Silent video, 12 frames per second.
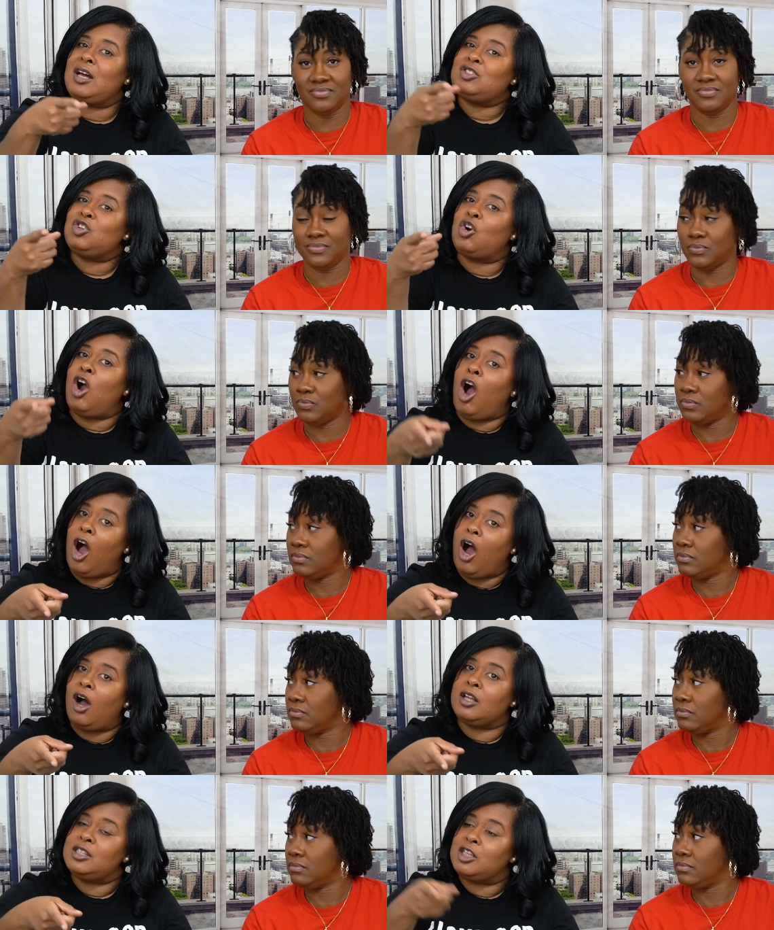Speaker 1: out your
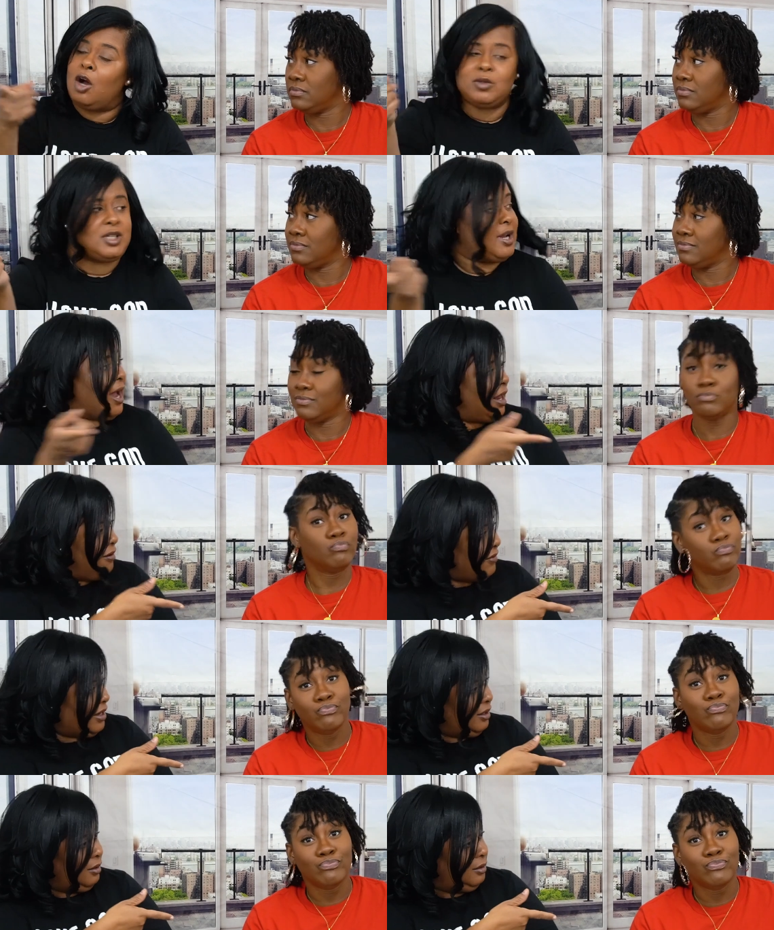car to go to the
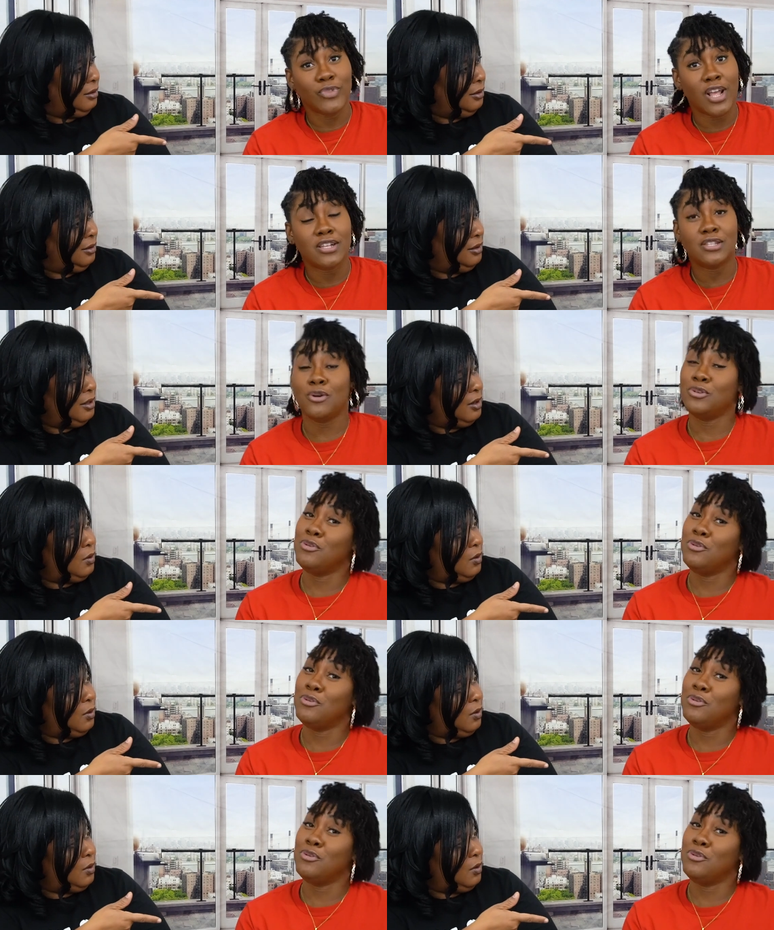elevator. So